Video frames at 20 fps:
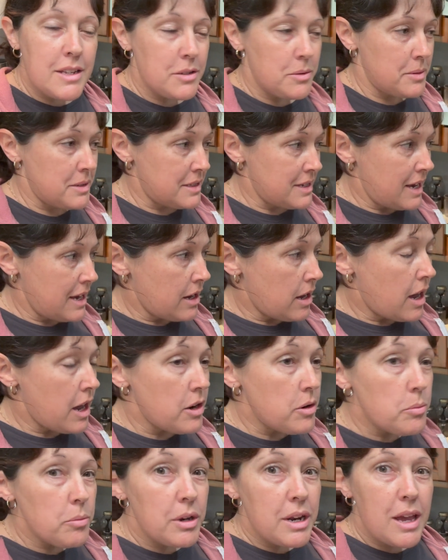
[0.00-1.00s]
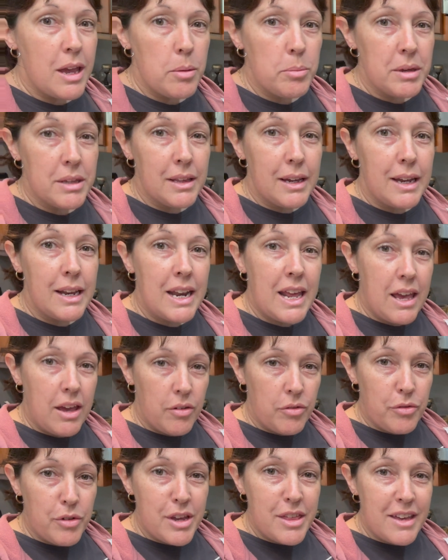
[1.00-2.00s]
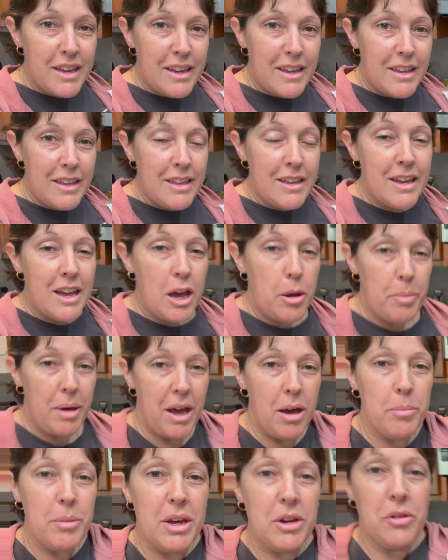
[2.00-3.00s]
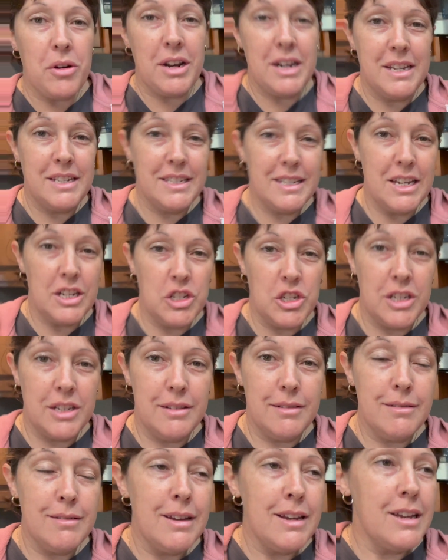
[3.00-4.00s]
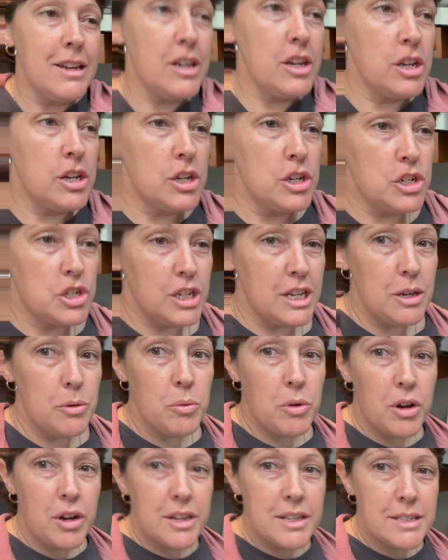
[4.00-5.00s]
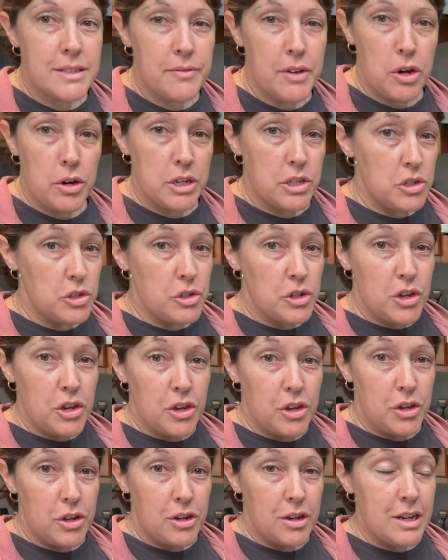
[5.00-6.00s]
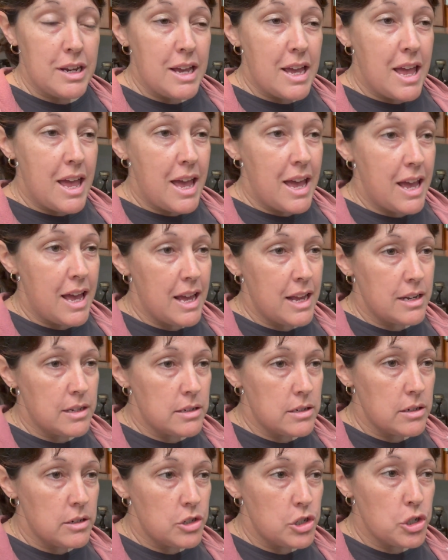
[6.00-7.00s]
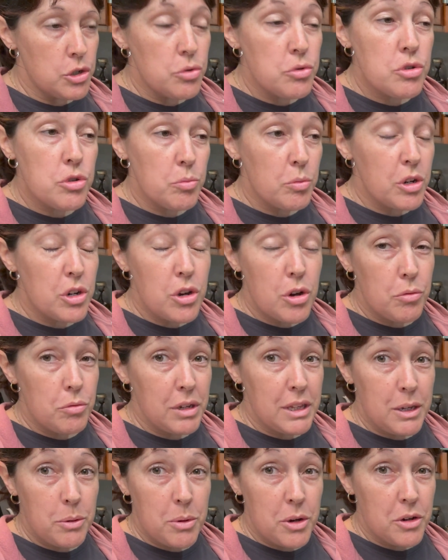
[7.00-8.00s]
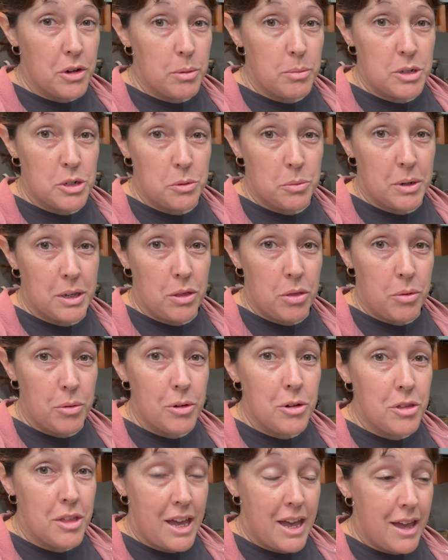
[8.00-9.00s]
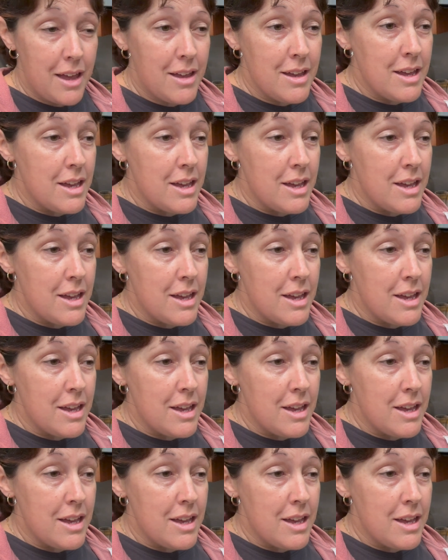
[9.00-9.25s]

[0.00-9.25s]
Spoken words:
I was saying, I don't want to emulate everything about my granny's kitchen. She was very stern, and children were not really welcome to run through there.